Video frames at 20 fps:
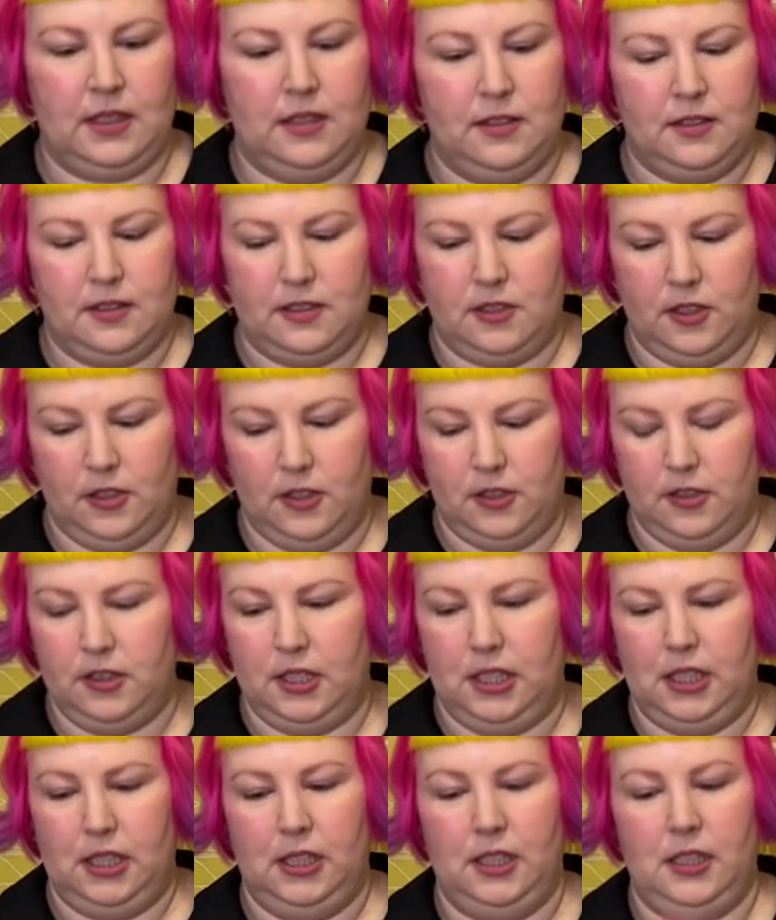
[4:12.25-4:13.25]
So
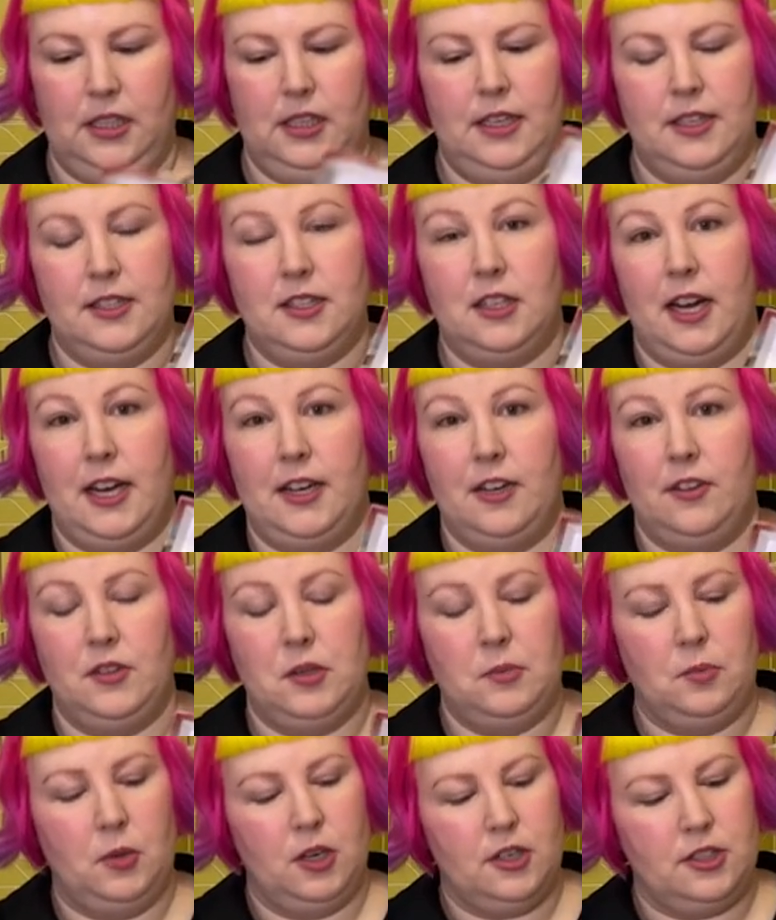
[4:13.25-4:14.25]
the inside of
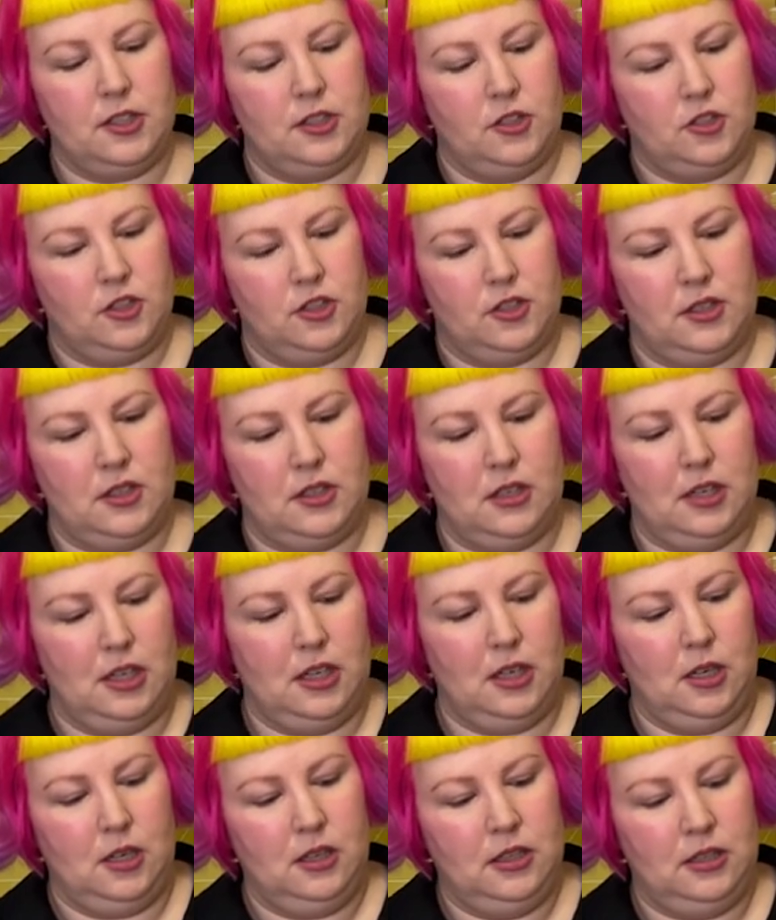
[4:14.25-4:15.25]
the box is just
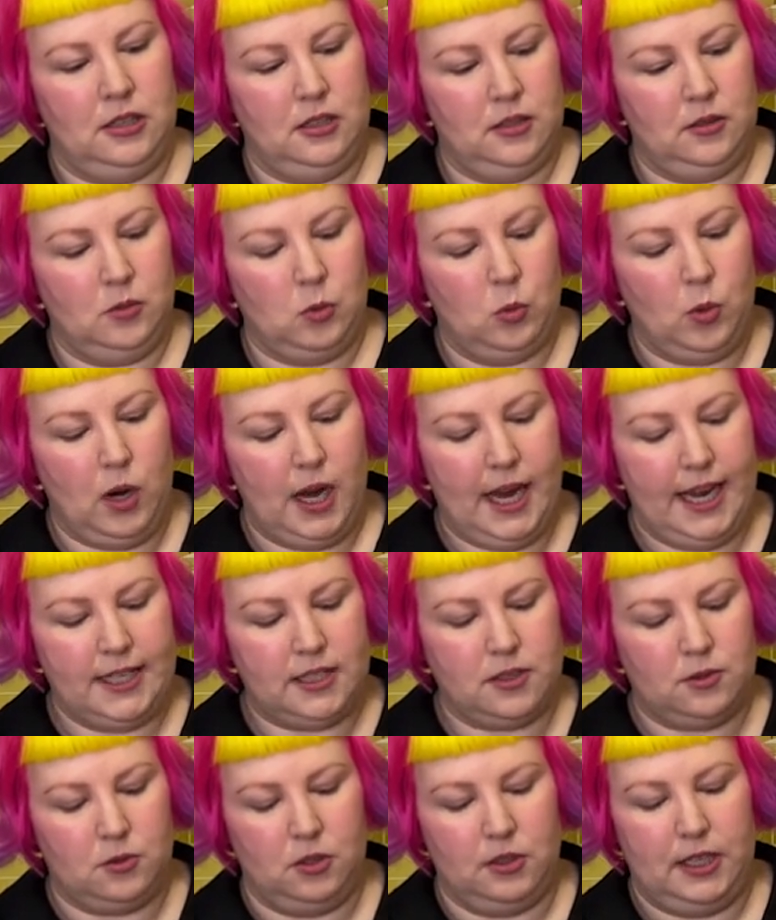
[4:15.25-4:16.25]

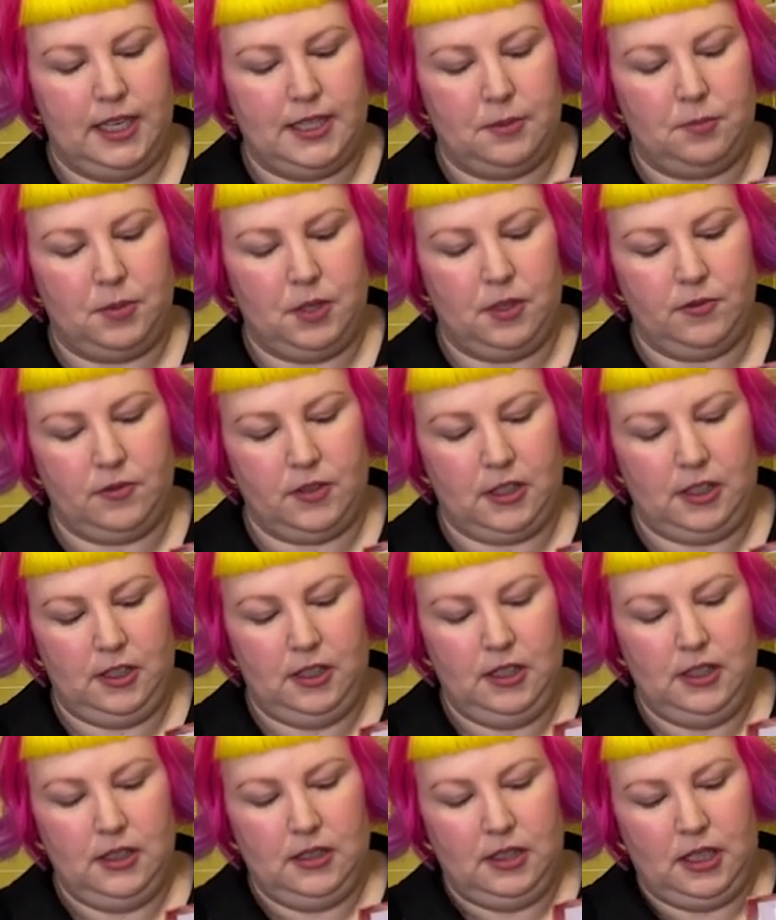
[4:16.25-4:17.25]
white, or has a bit of the
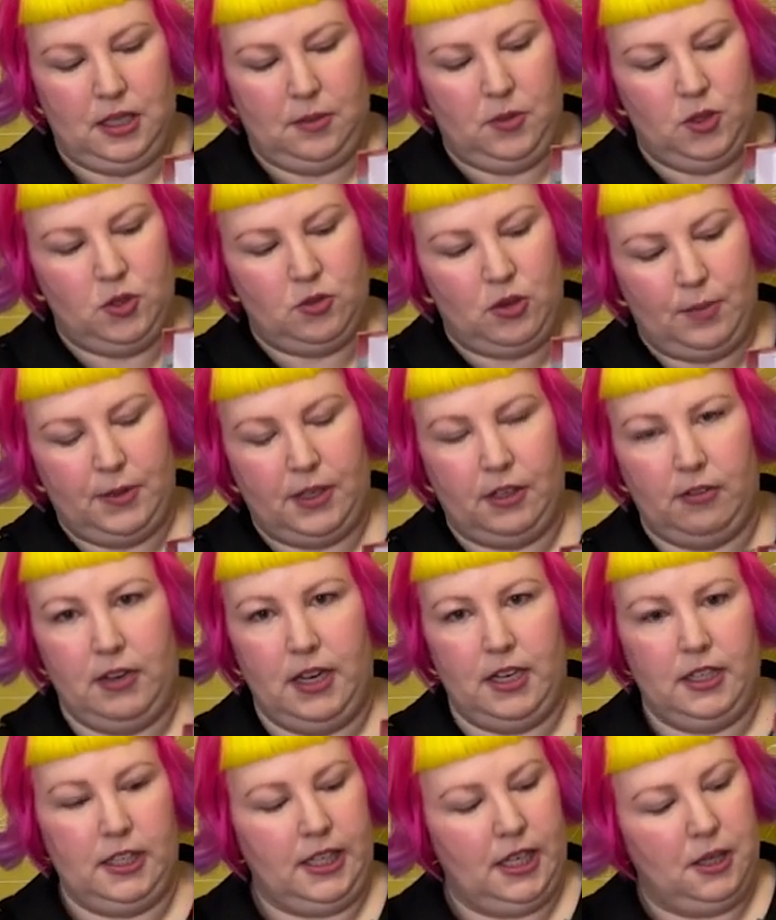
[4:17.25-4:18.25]
image wrapping
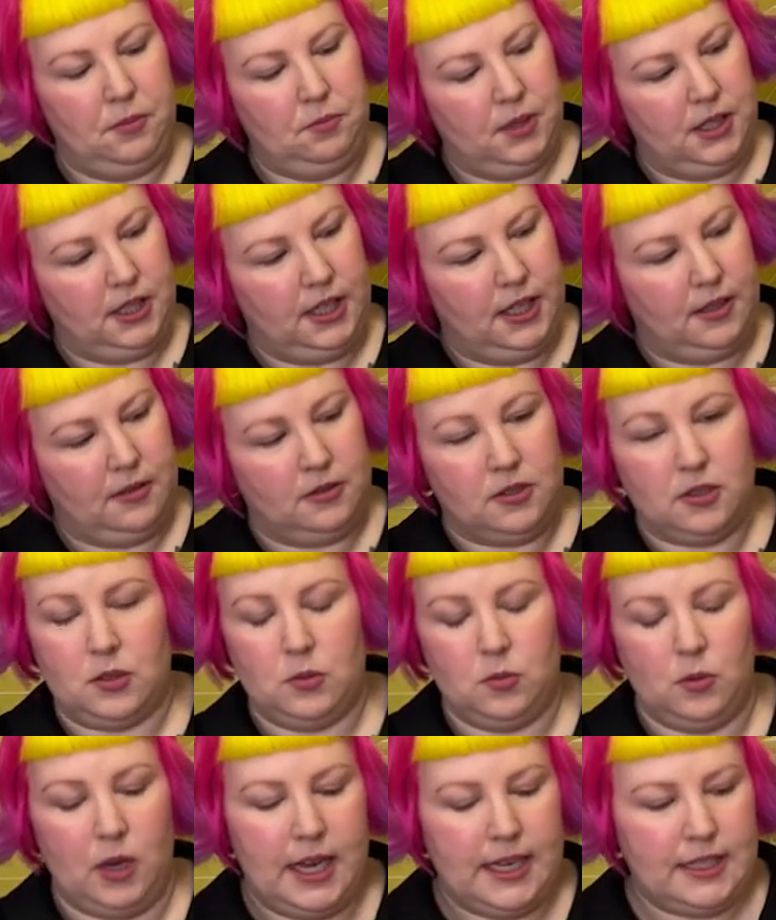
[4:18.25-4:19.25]
around again, but yeah,
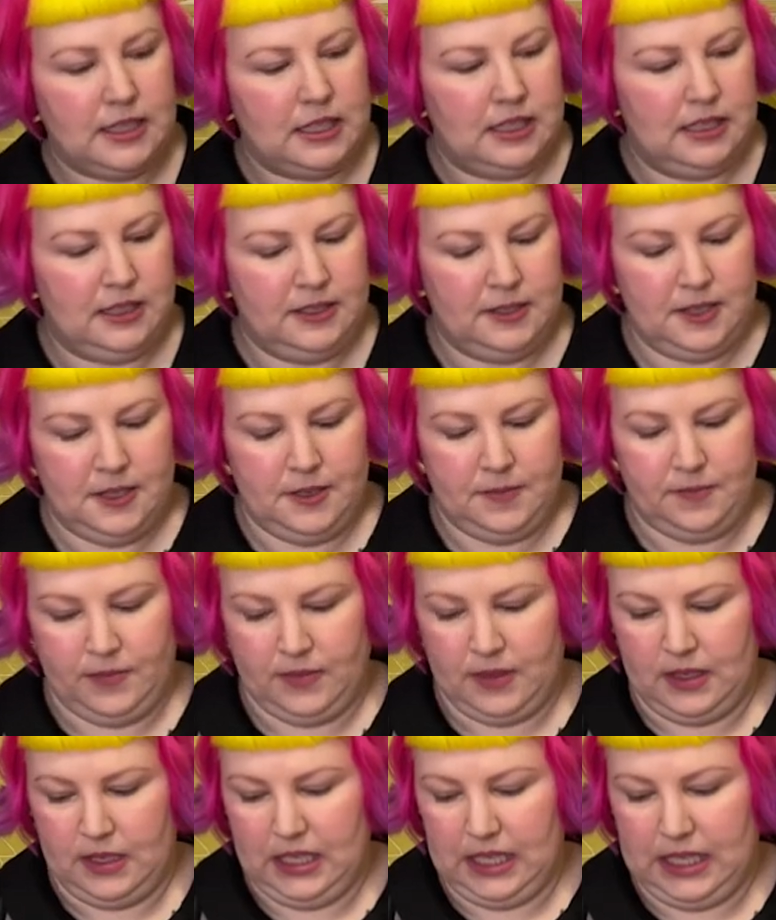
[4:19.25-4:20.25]
just white.
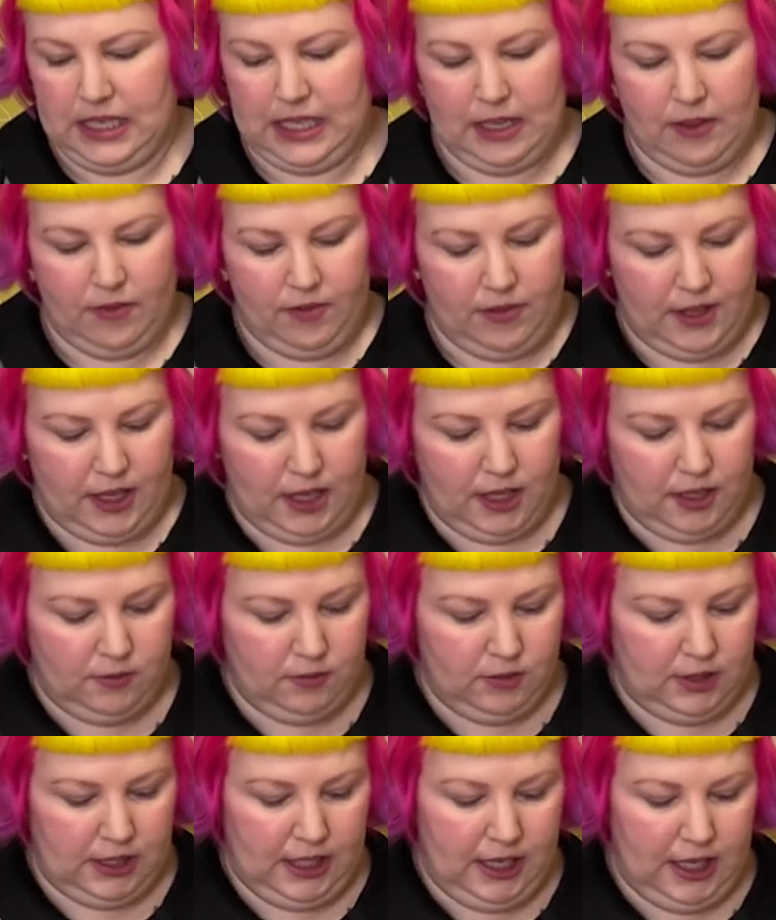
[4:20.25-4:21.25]
And then
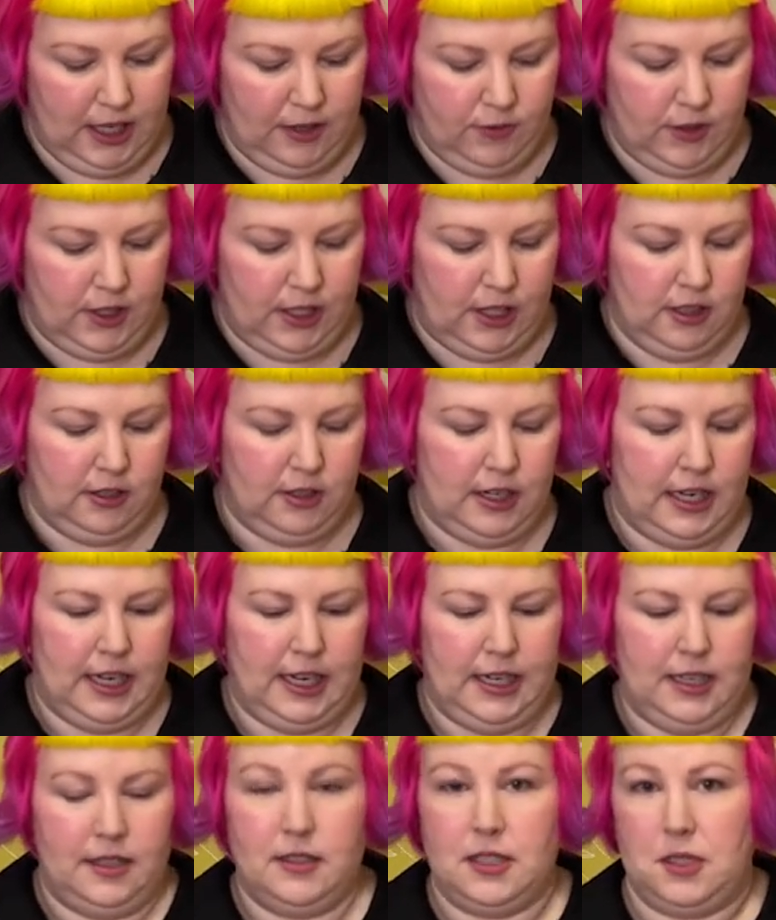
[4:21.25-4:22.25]
we have here
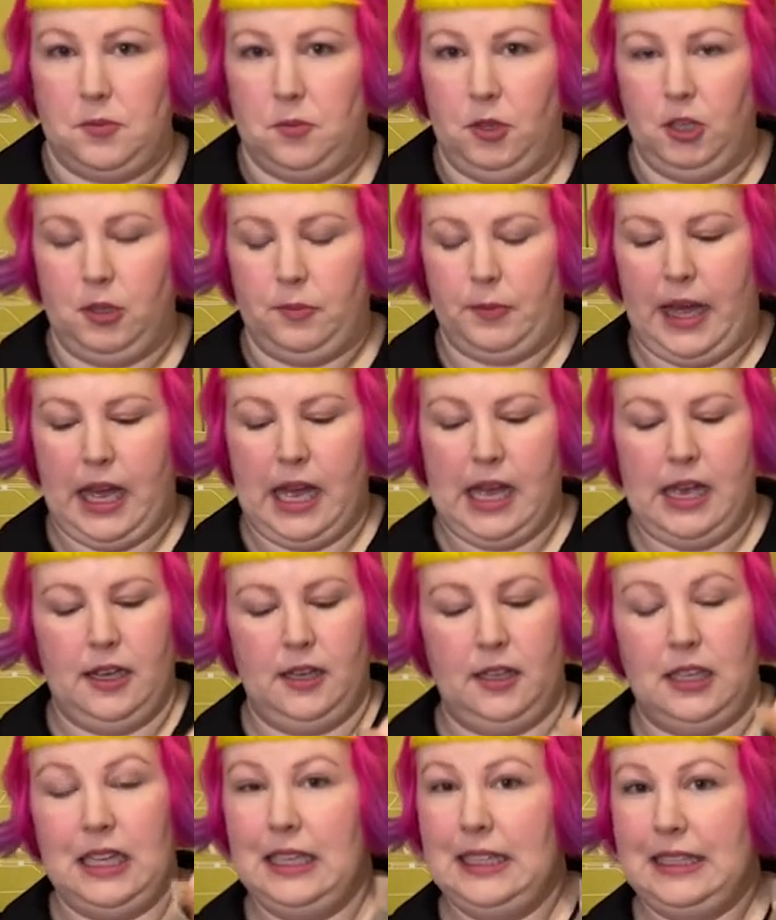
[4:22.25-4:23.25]
a Ziploc
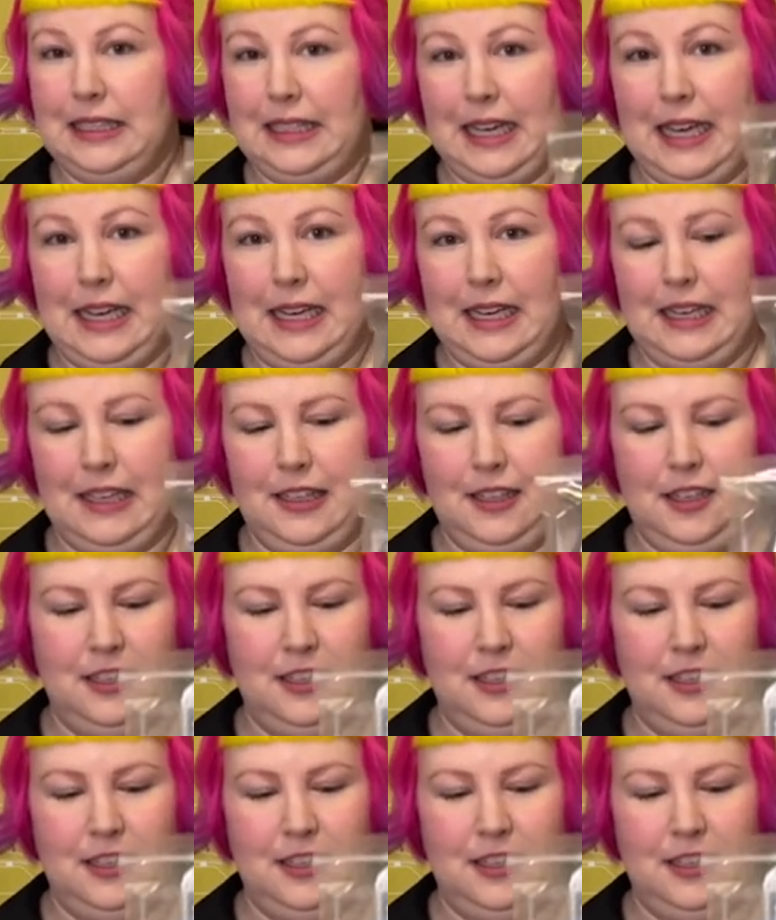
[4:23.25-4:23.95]
bag. Yay!